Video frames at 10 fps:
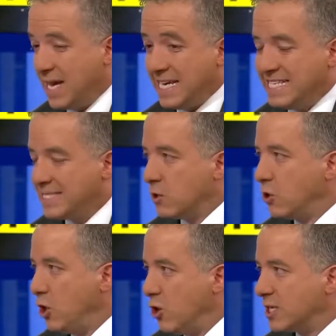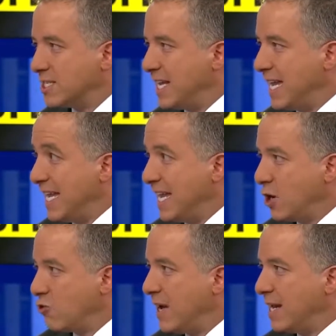He still looks in
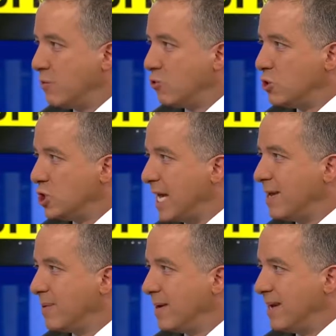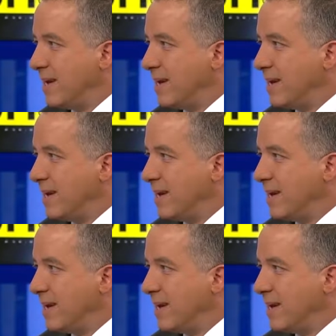incredible shape.